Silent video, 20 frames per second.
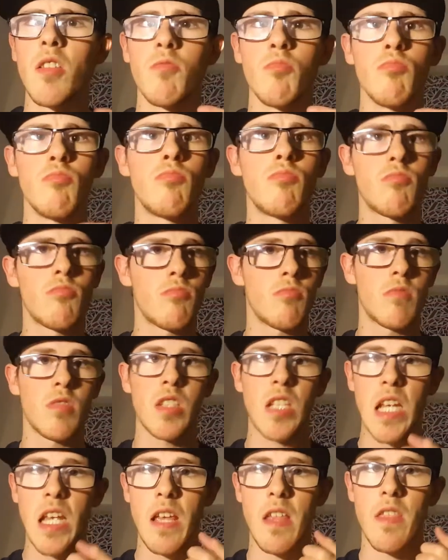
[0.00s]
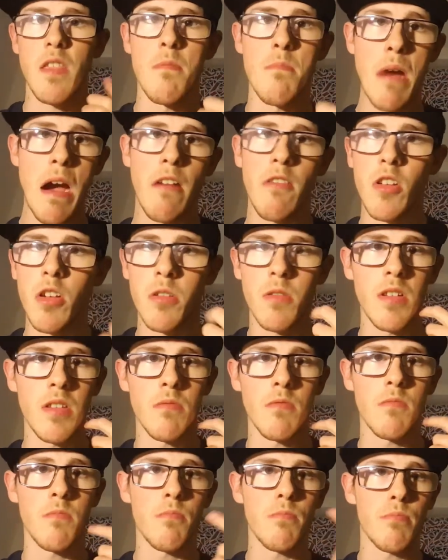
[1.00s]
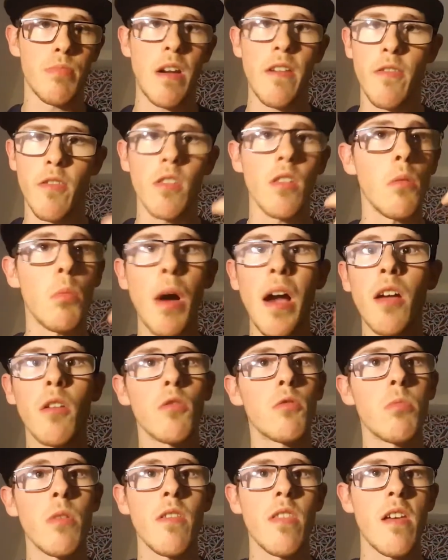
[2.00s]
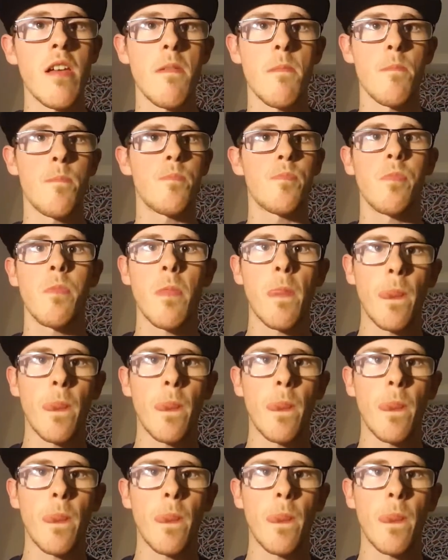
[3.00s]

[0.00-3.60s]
And say the Mario and Breath of the Wild with it.